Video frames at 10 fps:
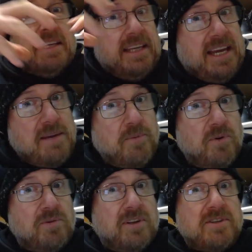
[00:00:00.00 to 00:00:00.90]
keep
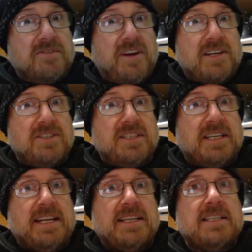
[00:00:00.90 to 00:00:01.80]
all those factions
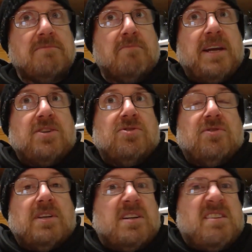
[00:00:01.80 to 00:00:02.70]
connected, make sure
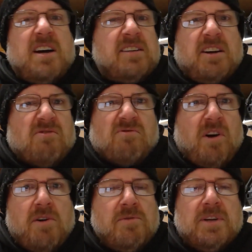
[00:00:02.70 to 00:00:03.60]
that none go
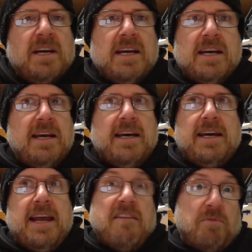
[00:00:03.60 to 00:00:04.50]
rogue,
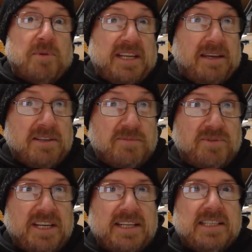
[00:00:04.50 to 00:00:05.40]
everybody is
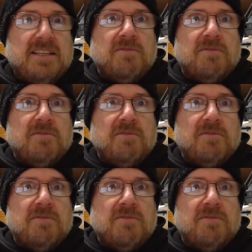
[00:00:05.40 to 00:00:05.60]
protected.